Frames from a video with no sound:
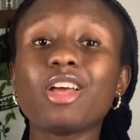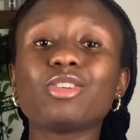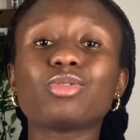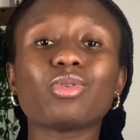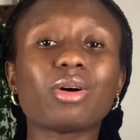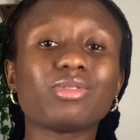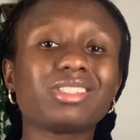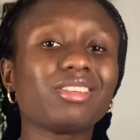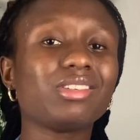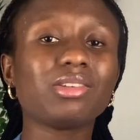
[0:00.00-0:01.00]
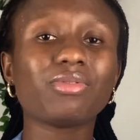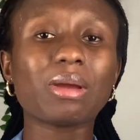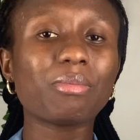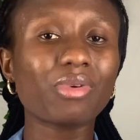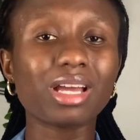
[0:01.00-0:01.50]
So I was hearing
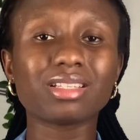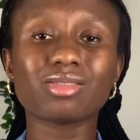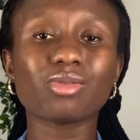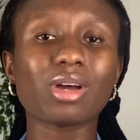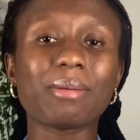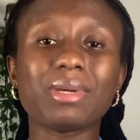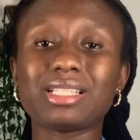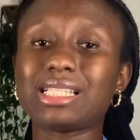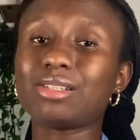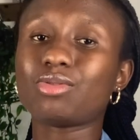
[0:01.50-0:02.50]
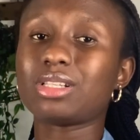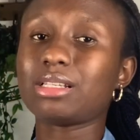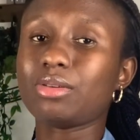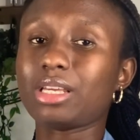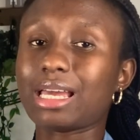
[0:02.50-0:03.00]
different price. So I met the
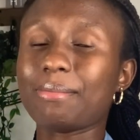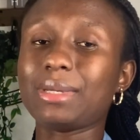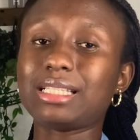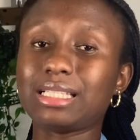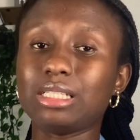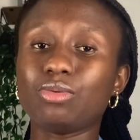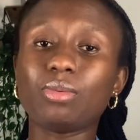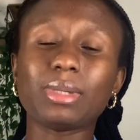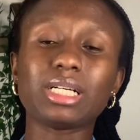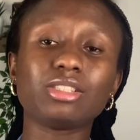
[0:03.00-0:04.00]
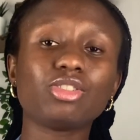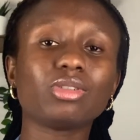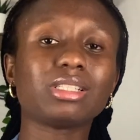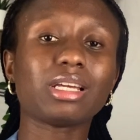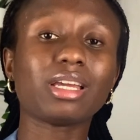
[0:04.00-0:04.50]
woman. She
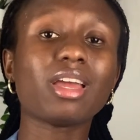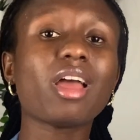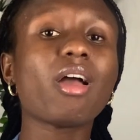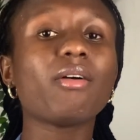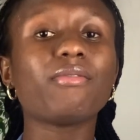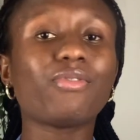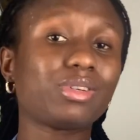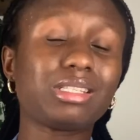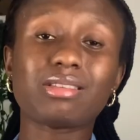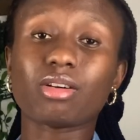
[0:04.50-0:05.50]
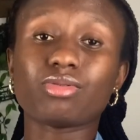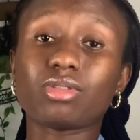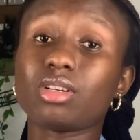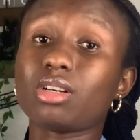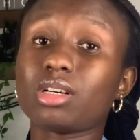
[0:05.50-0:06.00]
was like 40,000
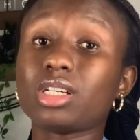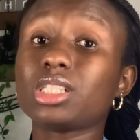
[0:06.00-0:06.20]
naira.